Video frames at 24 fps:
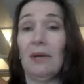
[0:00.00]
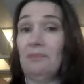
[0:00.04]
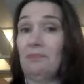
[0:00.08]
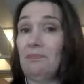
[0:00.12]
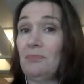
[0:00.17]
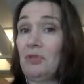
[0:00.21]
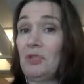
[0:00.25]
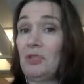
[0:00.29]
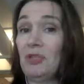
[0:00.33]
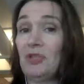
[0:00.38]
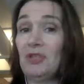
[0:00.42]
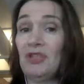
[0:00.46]

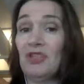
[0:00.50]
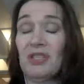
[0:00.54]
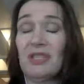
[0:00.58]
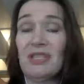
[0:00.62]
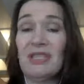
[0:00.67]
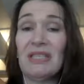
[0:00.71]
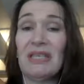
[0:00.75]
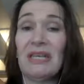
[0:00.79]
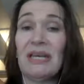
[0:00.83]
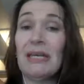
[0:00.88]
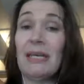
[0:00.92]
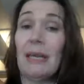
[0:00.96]
Do you
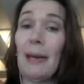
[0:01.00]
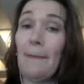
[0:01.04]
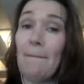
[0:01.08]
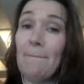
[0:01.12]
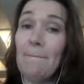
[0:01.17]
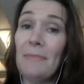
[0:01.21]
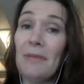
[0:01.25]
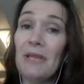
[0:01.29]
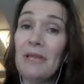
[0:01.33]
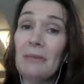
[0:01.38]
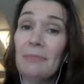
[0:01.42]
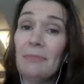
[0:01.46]
just need a
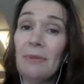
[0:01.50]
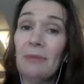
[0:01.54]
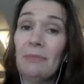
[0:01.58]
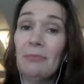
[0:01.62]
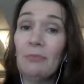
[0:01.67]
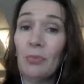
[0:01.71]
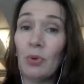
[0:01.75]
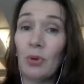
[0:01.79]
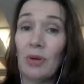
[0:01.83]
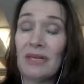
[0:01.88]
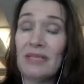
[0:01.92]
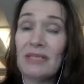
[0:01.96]

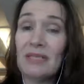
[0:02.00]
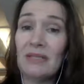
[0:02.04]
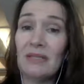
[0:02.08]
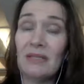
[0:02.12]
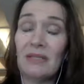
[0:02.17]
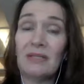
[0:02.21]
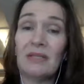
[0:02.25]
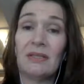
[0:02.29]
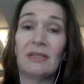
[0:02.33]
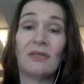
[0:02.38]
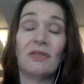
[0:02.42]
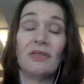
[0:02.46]
minimum
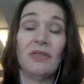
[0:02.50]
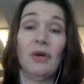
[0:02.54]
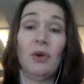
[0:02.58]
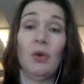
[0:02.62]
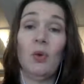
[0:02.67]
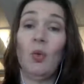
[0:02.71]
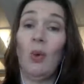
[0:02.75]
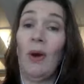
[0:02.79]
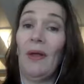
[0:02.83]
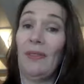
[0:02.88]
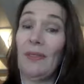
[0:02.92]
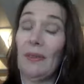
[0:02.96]
presence,
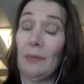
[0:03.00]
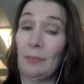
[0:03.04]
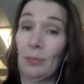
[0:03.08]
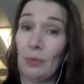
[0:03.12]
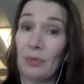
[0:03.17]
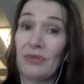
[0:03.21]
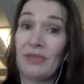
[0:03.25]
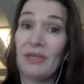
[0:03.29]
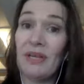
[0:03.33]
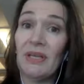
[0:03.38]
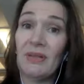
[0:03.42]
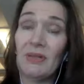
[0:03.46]
so one that
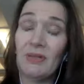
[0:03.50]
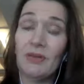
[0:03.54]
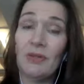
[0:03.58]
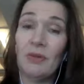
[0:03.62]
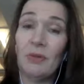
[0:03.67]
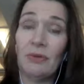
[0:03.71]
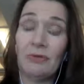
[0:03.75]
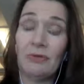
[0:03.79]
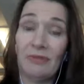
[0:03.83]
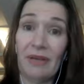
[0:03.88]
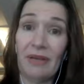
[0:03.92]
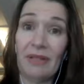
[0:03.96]
presents
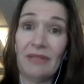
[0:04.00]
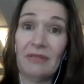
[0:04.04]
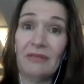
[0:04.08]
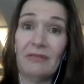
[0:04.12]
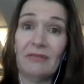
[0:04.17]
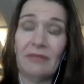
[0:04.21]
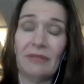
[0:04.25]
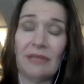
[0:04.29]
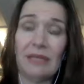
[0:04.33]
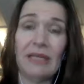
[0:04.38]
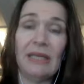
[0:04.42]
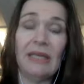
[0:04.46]
you
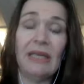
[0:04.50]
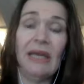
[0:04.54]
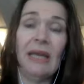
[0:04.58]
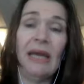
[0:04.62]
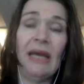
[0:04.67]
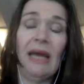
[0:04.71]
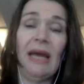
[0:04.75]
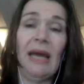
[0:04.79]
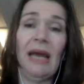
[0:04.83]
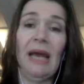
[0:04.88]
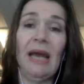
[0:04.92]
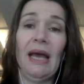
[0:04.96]
effectively
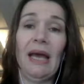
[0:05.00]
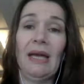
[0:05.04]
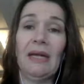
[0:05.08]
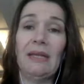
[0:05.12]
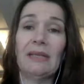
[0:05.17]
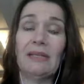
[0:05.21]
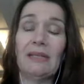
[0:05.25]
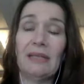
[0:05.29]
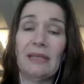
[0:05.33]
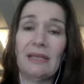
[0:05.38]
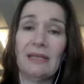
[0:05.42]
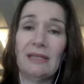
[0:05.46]

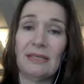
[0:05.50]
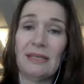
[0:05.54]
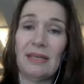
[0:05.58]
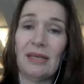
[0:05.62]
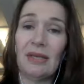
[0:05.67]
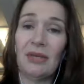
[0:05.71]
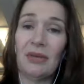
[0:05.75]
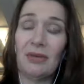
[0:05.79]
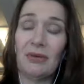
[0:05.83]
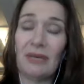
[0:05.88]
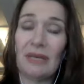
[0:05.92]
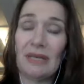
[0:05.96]
as a
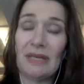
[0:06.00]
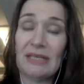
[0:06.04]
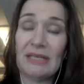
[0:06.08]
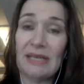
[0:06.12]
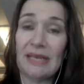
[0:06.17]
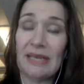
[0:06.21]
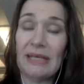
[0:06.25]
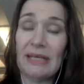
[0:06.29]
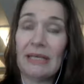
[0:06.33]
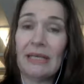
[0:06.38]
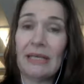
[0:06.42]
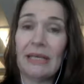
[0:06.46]
senior
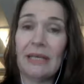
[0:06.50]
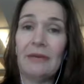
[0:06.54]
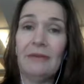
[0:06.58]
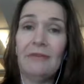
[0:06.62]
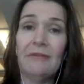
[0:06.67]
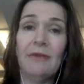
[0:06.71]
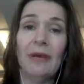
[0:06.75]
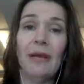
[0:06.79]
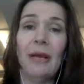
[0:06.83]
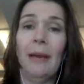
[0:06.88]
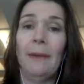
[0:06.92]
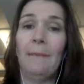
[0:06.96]

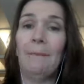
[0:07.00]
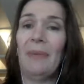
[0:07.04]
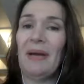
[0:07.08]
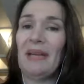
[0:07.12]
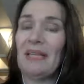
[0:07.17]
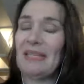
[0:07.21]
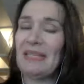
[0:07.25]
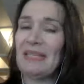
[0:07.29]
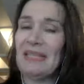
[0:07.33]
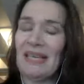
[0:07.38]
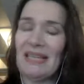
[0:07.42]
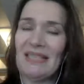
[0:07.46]
executive
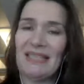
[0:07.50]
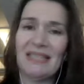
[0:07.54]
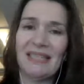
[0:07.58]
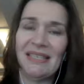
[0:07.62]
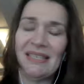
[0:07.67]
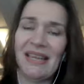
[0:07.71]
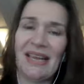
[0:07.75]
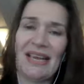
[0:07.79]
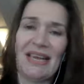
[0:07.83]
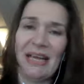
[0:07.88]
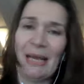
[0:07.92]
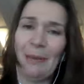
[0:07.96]
but doesn't
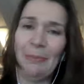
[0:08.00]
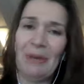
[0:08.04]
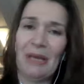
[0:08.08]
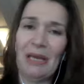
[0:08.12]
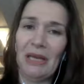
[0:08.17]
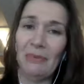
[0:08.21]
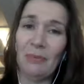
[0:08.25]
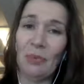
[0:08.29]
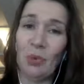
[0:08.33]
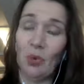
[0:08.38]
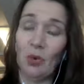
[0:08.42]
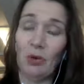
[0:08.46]
take up
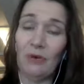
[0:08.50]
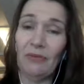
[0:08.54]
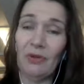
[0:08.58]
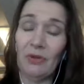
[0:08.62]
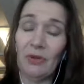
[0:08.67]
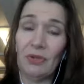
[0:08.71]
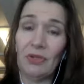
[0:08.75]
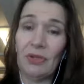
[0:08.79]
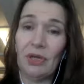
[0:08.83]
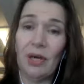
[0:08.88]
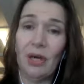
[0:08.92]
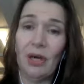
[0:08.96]
any more of
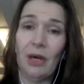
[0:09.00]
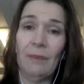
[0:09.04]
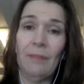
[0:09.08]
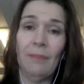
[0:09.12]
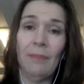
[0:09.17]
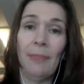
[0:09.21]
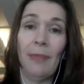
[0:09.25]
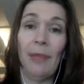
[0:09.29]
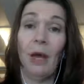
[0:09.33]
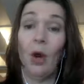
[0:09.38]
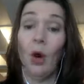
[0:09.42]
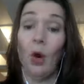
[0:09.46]
your time?
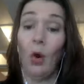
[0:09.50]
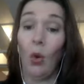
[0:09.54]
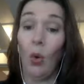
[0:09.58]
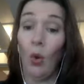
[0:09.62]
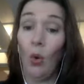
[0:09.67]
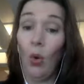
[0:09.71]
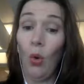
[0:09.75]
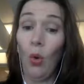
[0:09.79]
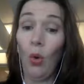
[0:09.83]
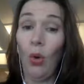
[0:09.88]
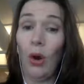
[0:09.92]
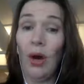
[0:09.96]

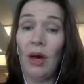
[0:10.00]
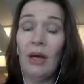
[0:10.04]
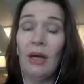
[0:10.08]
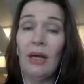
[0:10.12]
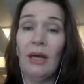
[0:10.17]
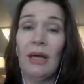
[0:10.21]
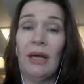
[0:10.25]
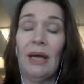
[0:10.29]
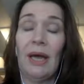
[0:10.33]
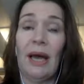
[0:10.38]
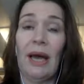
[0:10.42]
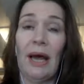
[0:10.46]
Or
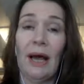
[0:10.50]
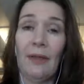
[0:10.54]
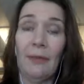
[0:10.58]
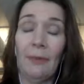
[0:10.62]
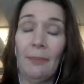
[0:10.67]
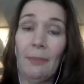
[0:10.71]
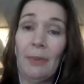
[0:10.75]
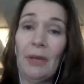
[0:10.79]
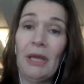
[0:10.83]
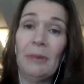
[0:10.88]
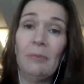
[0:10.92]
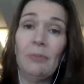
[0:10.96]
are
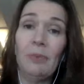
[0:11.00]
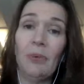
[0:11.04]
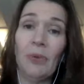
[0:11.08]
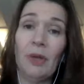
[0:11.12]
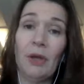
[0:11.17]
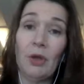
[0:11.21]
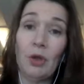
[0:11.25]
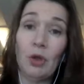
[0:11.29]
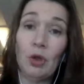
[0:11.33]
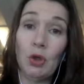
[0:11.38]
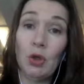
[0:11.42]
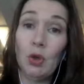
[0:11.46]
the people
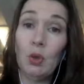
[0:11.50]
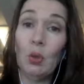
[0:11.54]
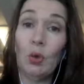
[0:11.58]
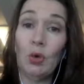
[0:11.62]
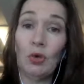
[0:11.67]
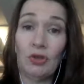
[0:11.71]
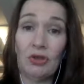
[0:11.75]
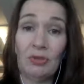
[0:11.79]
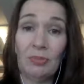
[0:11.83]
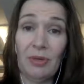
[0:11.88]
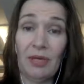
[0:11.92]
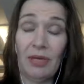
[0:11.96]
that you
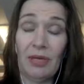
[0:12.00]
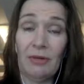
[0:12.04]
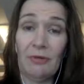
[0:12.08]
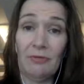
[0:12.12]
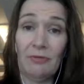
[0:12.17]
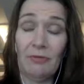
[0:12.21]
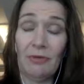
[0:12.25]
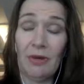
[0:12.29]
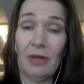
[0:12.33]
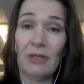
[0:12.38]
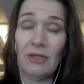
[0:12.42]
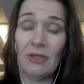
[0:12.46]
want to be in
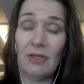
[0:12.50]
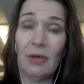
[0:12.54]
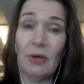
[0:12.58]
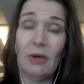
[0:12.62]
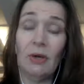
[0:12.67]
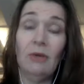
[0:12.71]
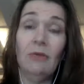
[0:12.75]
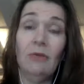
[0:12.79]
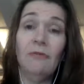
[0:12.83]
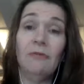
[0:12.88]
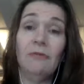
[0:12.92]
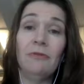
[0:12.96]
front
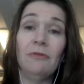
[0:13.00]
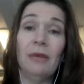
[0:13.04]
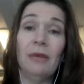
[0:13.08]
of